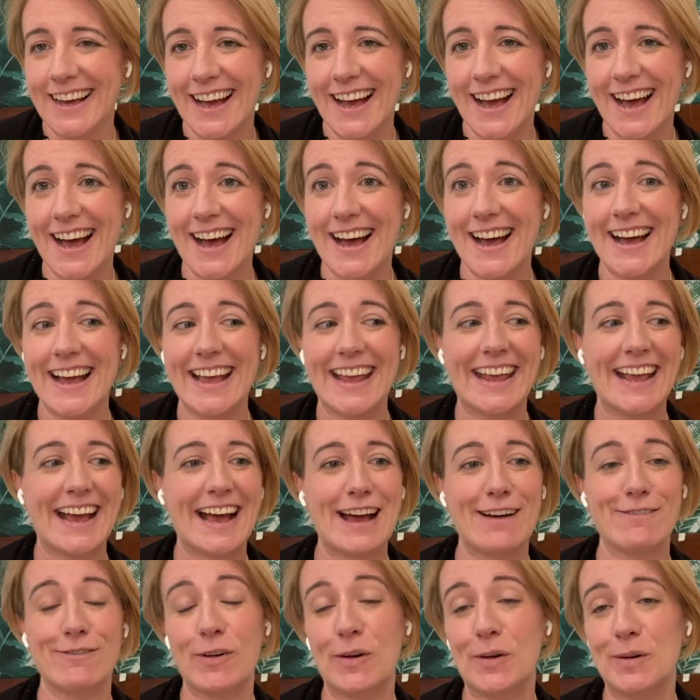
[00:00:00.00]
I
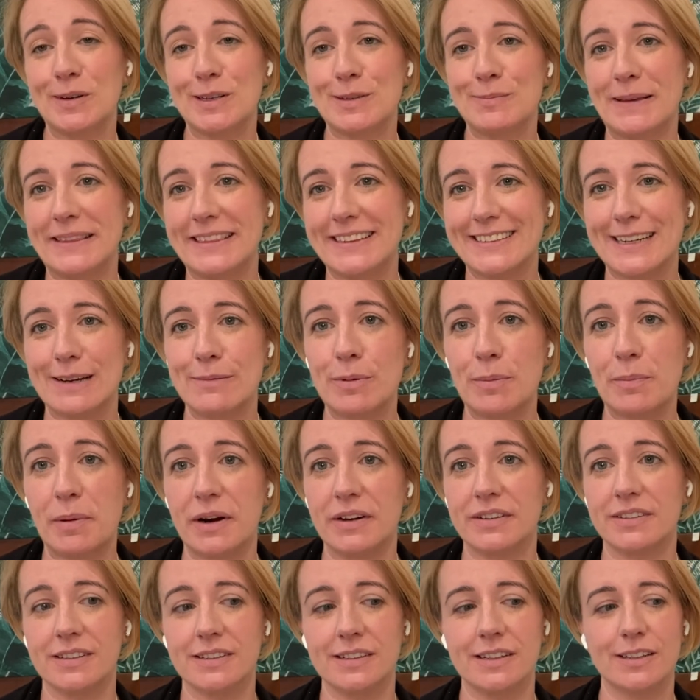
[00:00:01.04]
have always been the type of
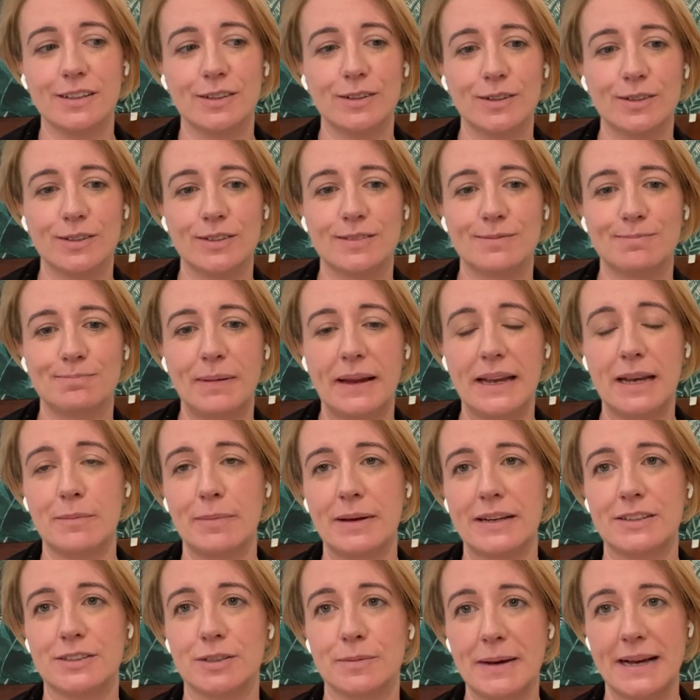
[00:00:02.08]
person who's been a
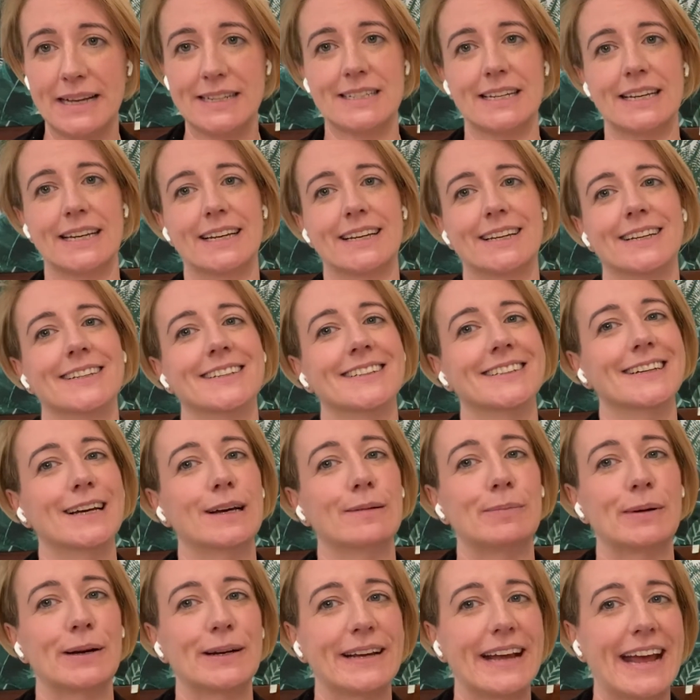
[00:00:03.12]
bit dramatic
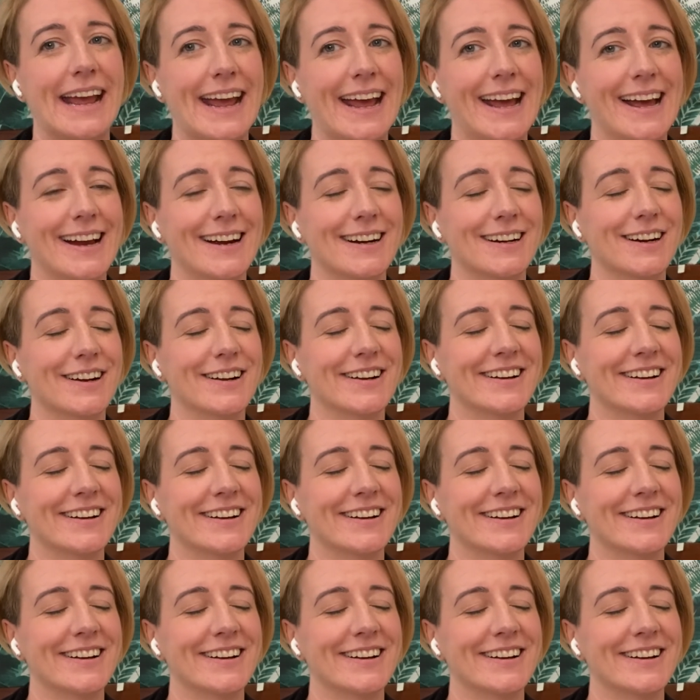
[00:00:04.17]
about hair